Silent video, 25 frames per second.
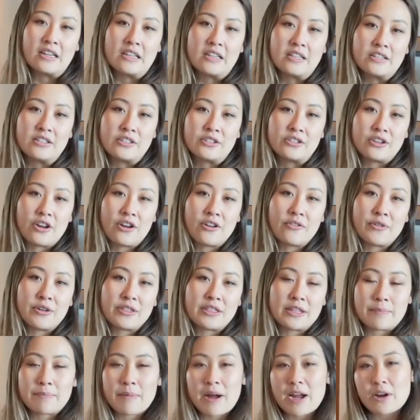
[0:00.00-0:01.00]
So what the
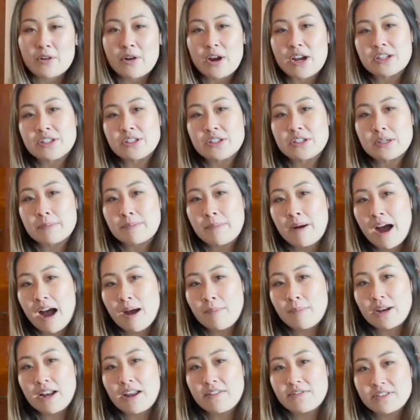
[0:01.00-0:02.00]
migration
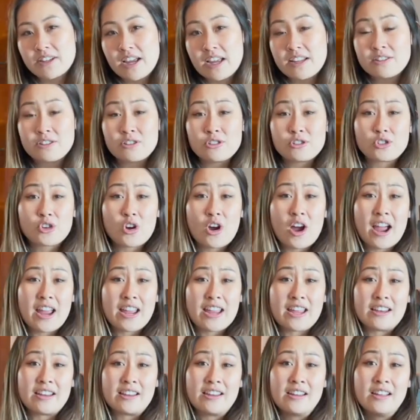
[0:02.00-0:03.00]
department have done to try
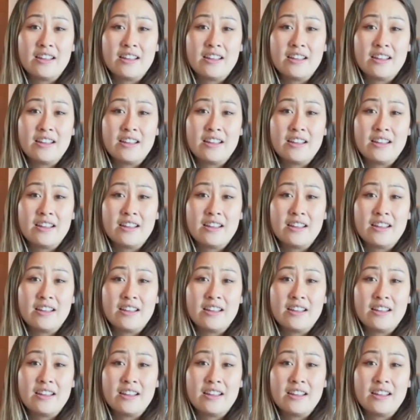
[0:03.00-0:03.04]
and